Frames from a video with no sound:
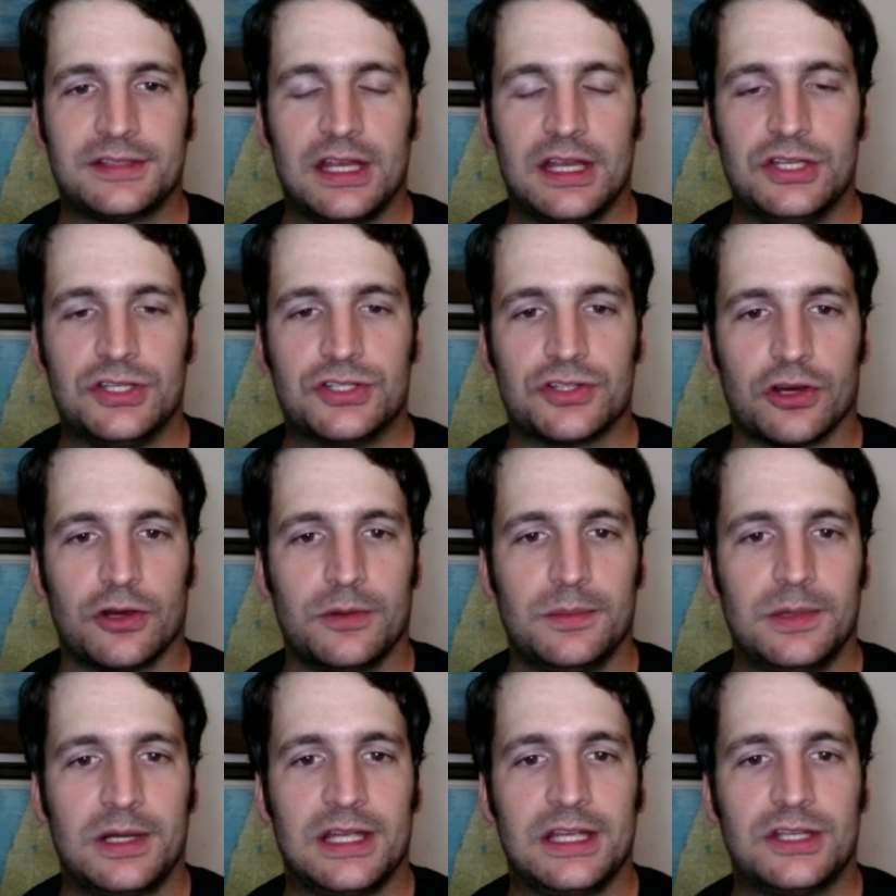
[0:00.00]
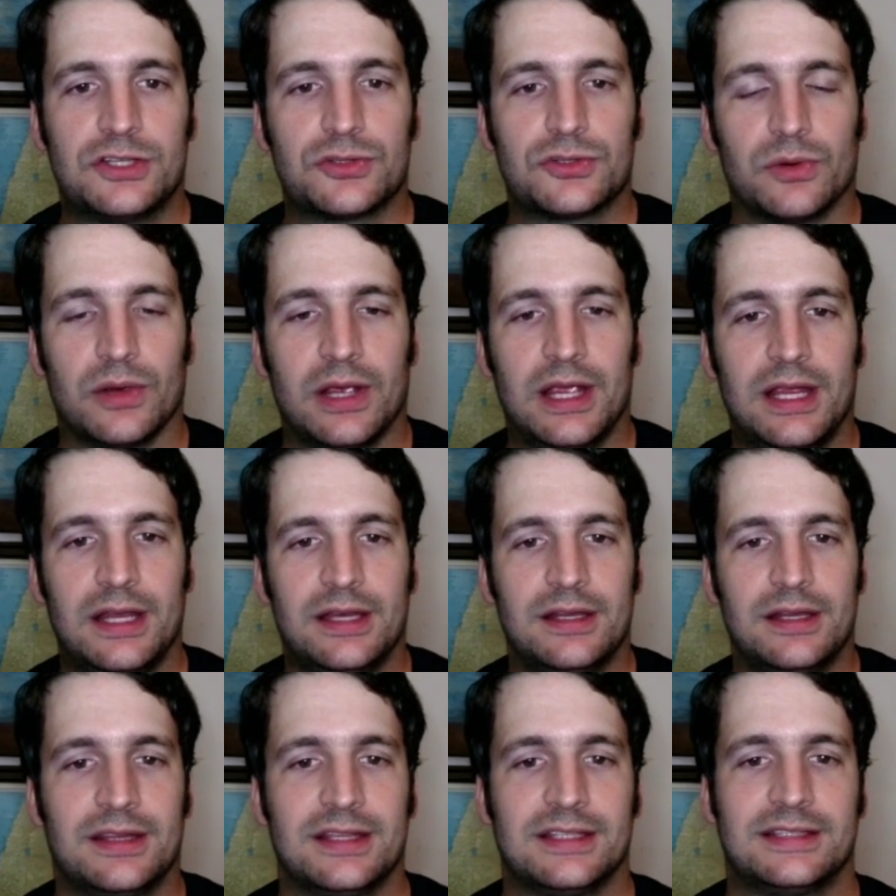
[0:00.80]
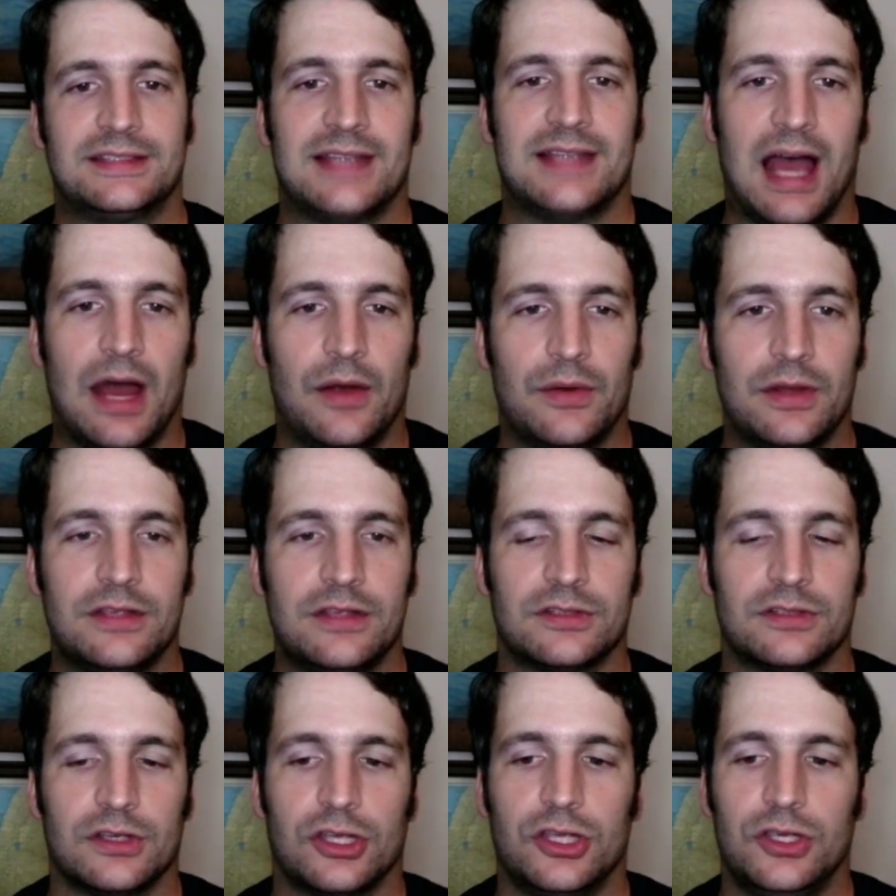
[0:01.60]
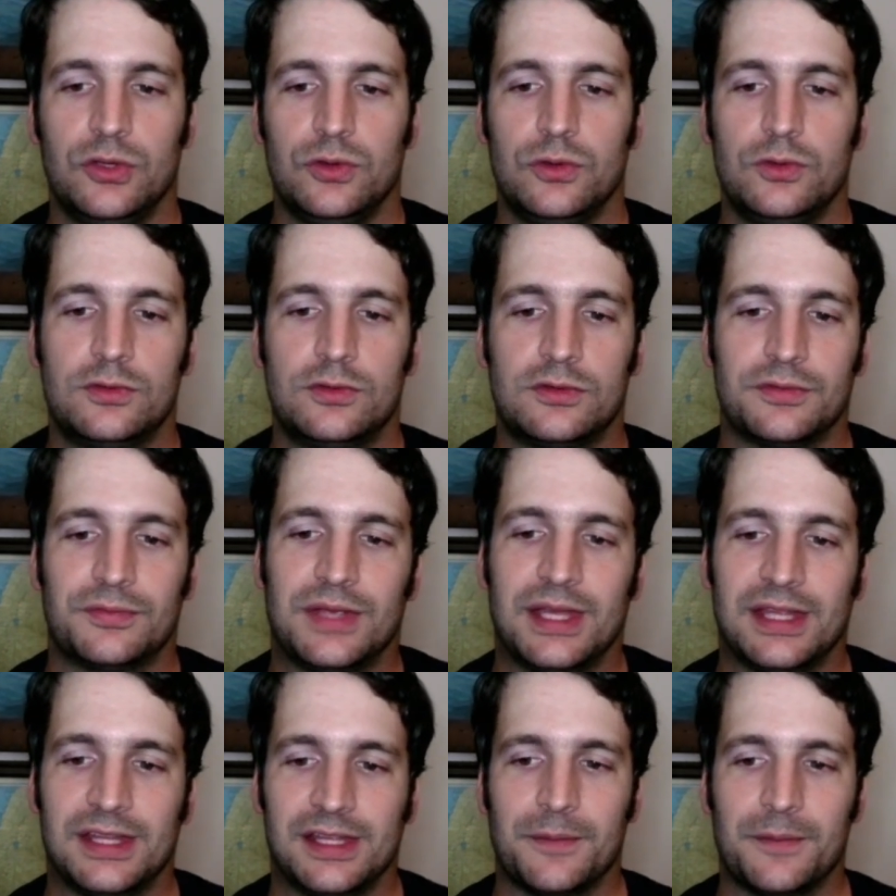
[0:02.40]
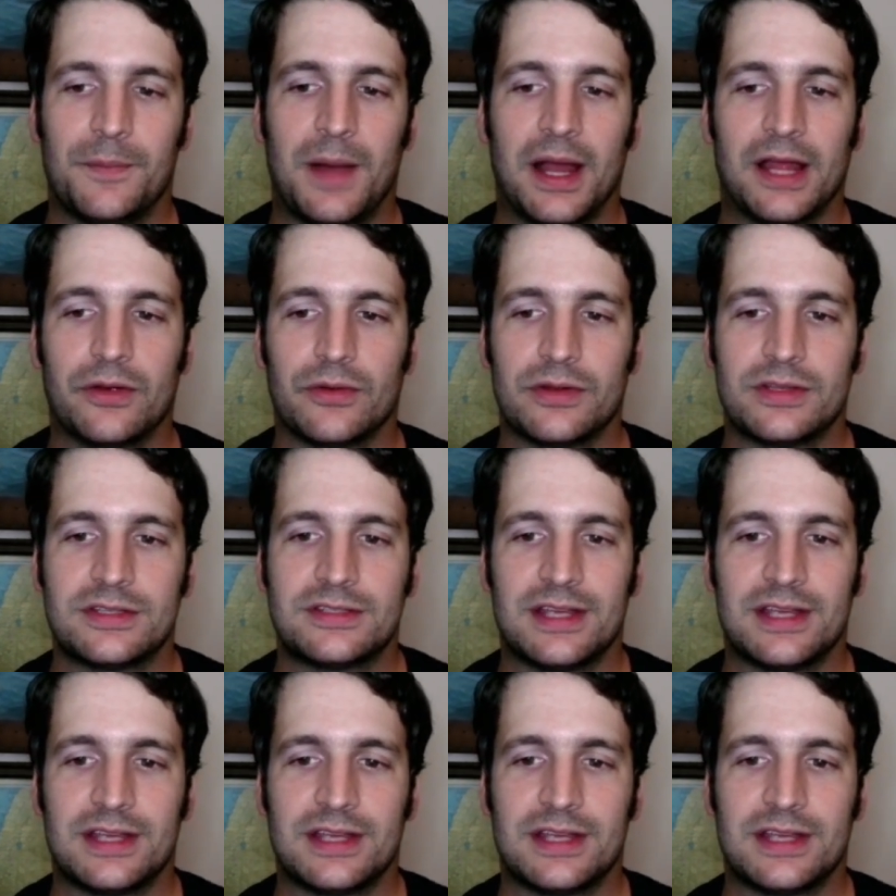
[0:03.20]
and Germany trained Saudis accused of killing migrants